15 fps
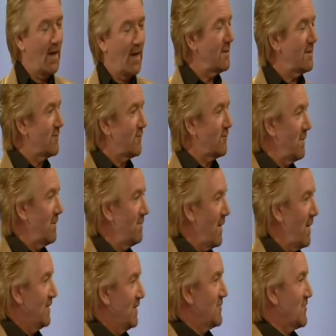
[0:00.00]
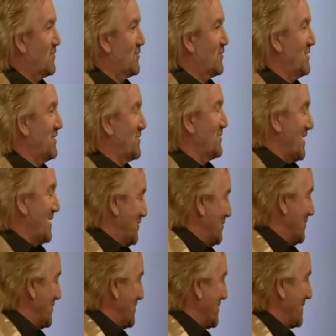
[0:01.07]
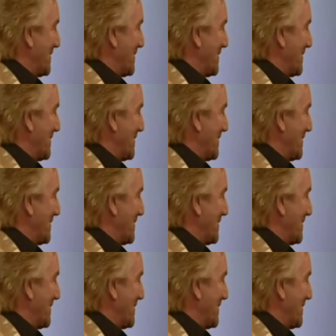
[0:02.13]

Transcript: At this very moment, there's a translation.